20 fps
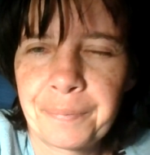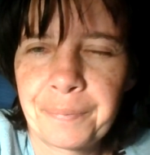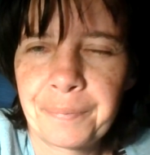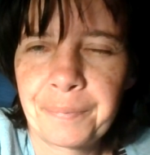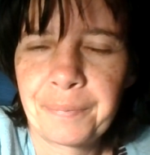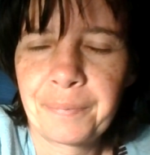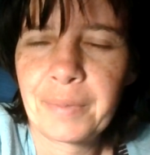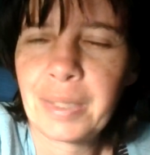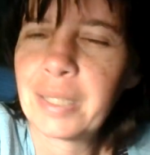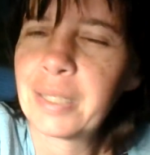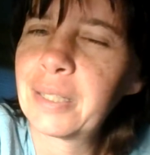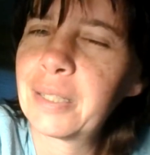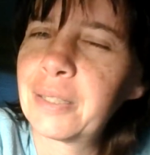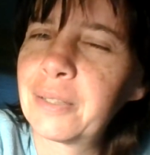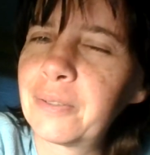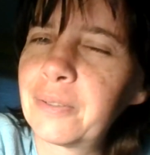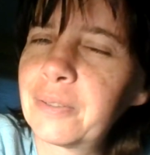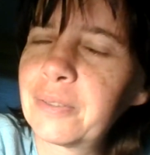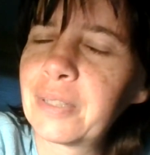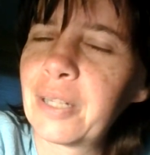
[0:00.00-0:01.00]

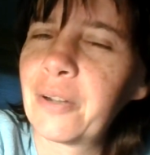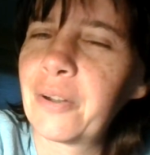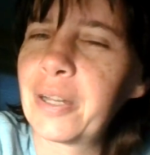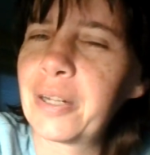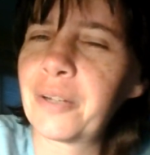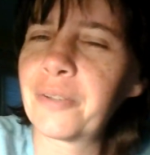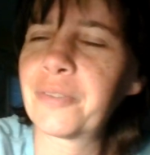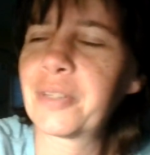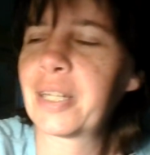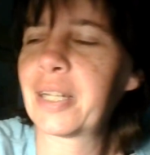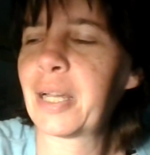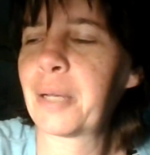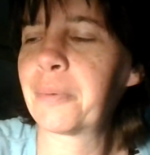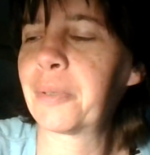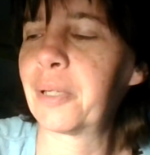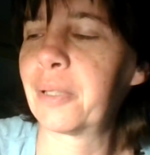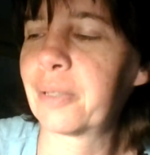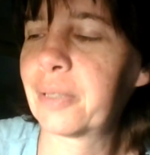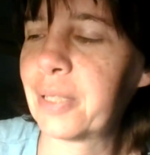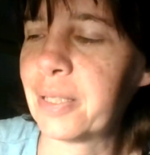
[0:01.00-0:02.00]
no, I don't think I
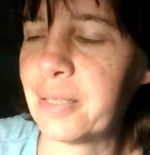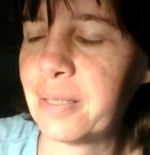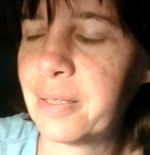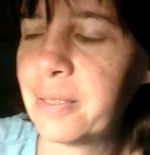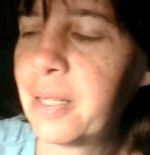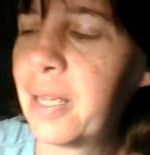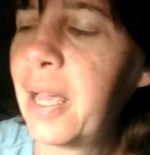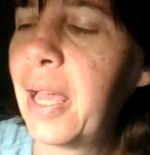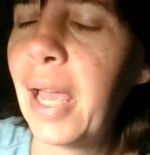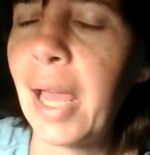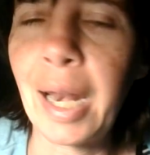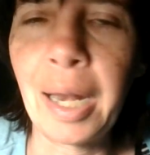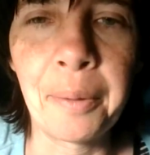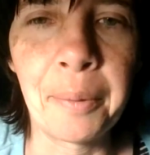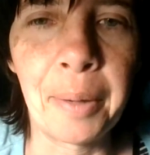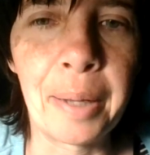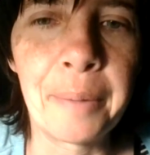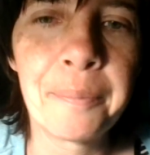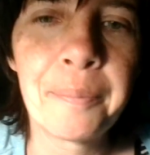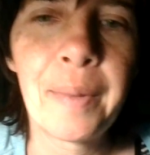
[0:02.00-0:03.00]
will, because
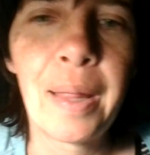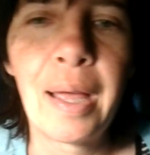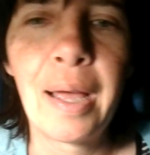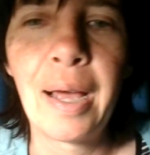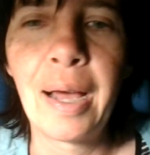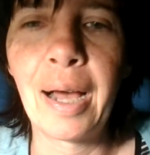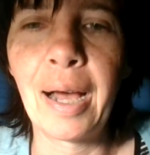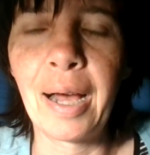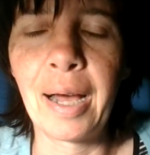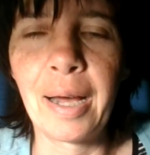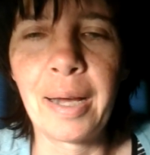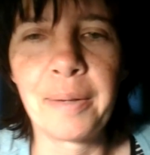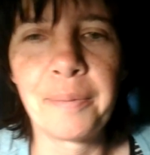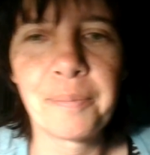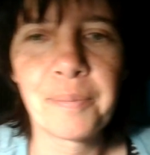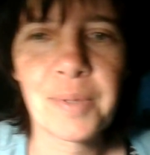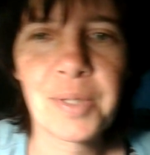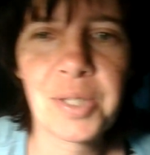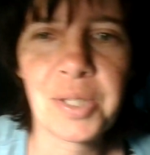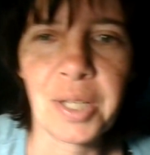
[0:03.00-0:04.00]
anyway,
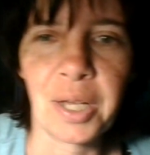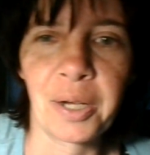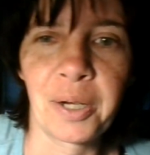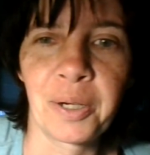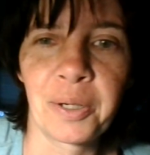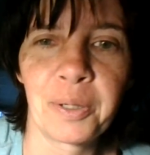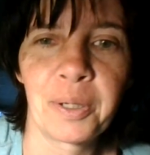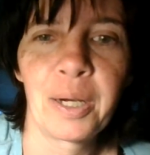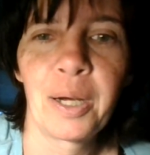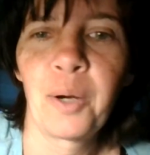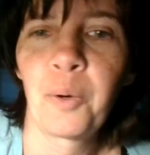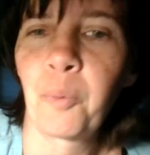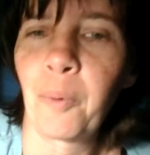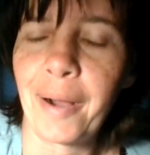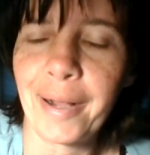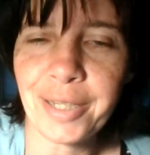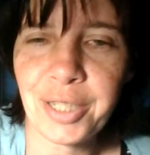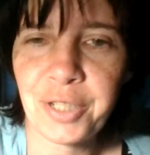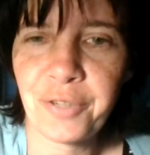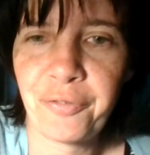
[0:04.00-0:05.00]
so
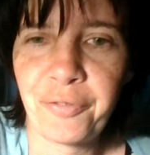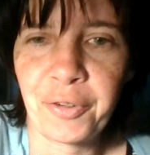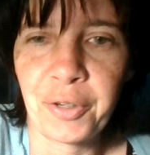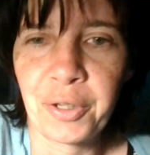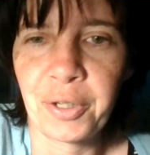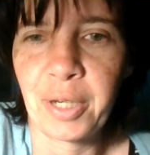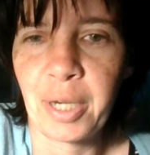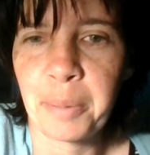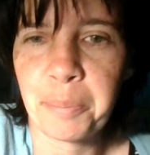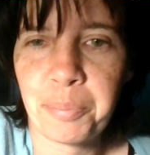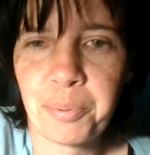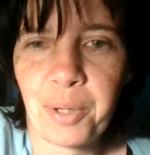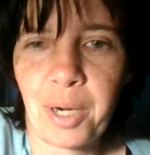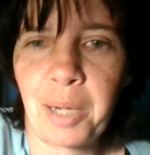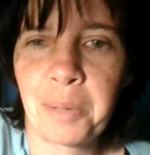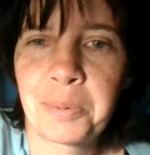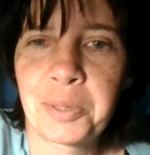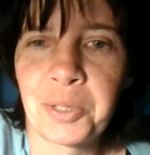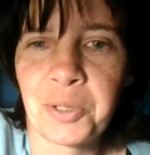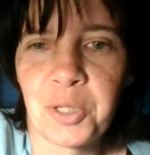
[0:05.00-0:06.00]
watch for
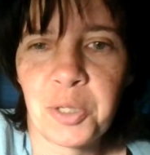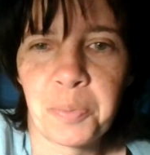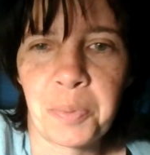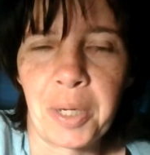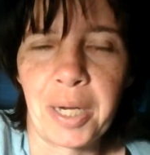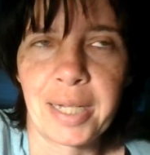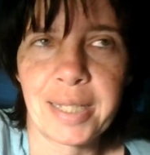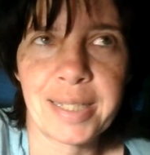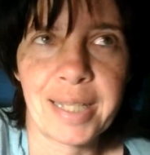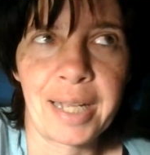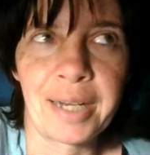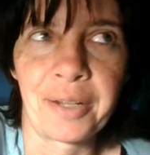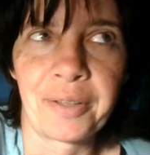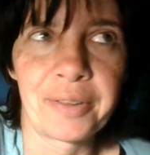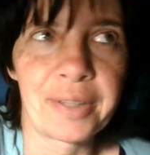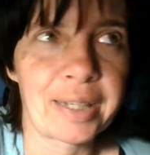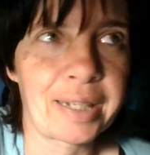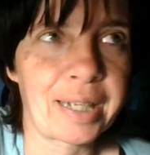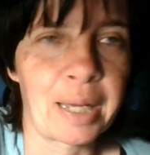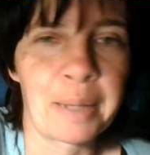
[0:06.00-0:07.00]
impromptu sprints. I
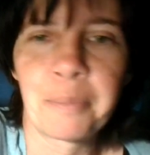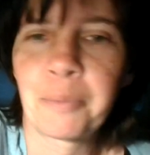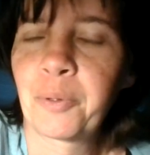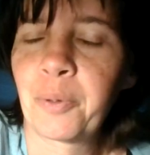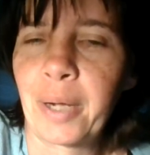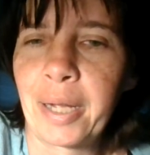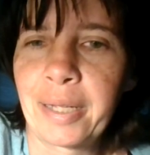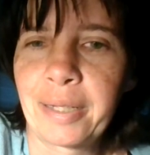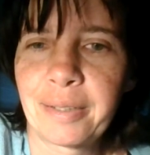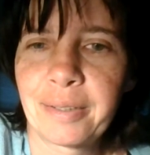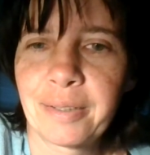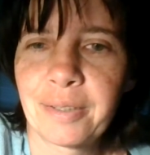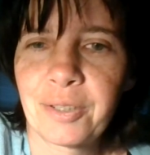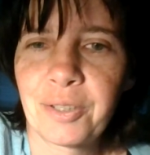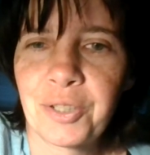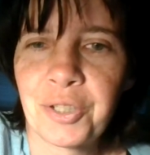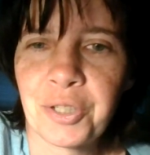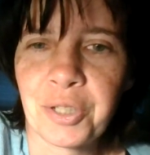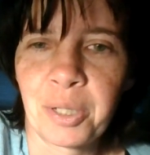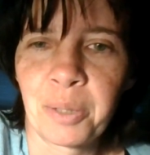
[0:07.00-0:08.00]
don't think I'm quite
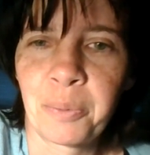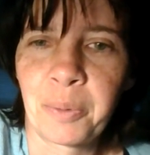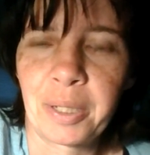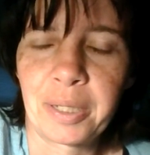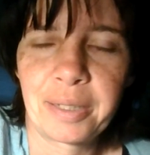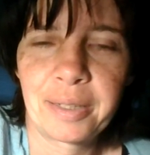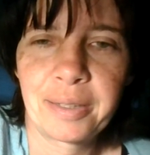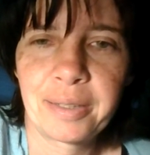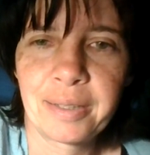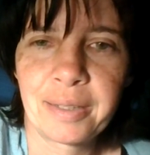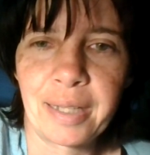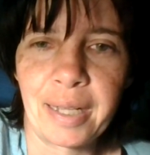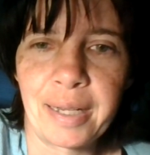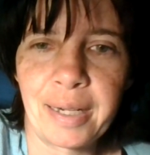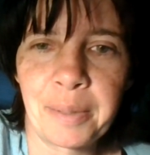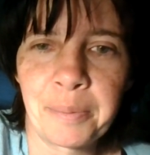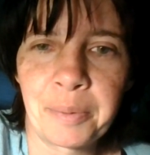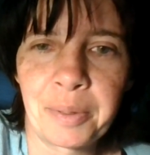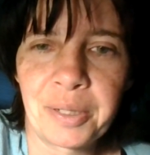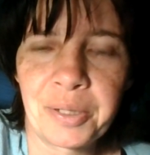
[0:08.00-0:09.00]
sure what night
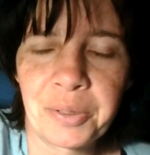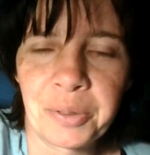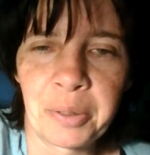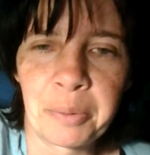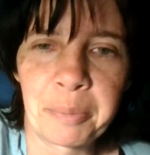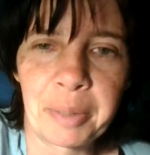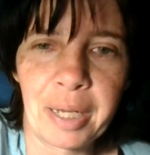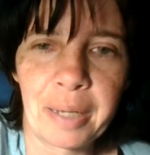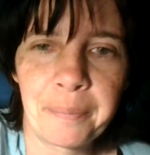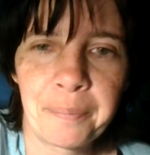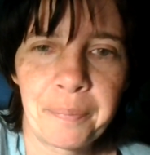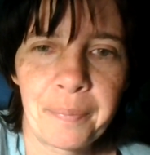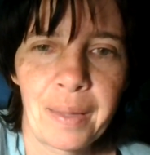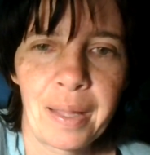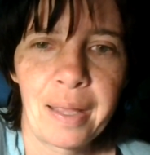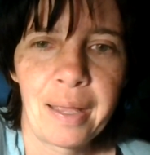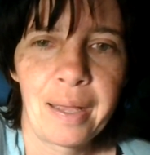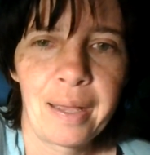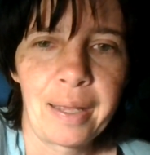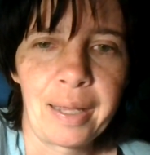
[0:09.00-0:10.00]
I'm going to do them yet.
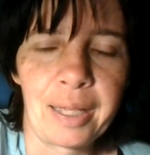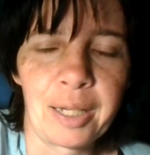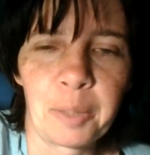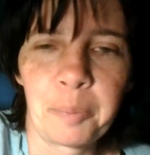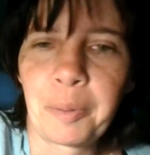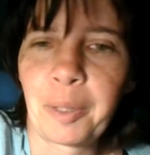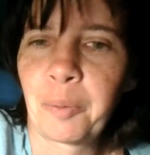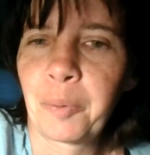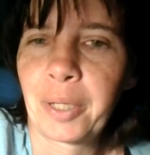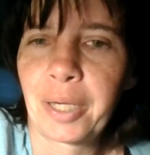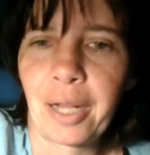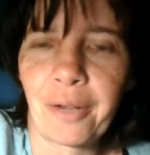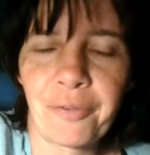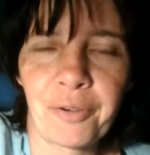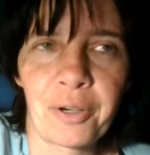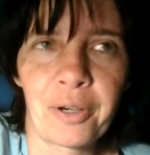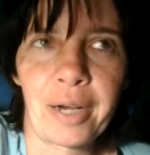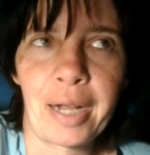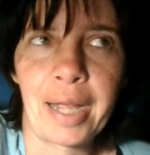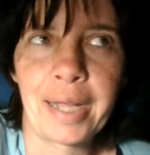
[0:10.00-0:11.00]
It'll be
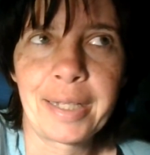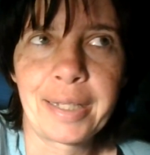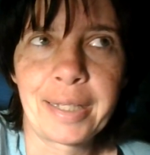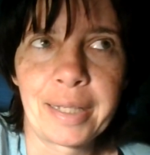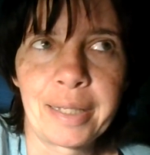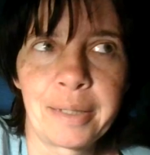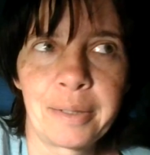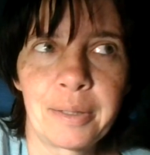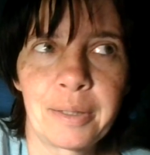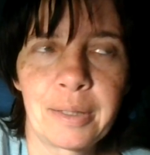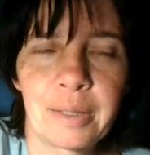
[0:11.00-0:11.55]
whenever I get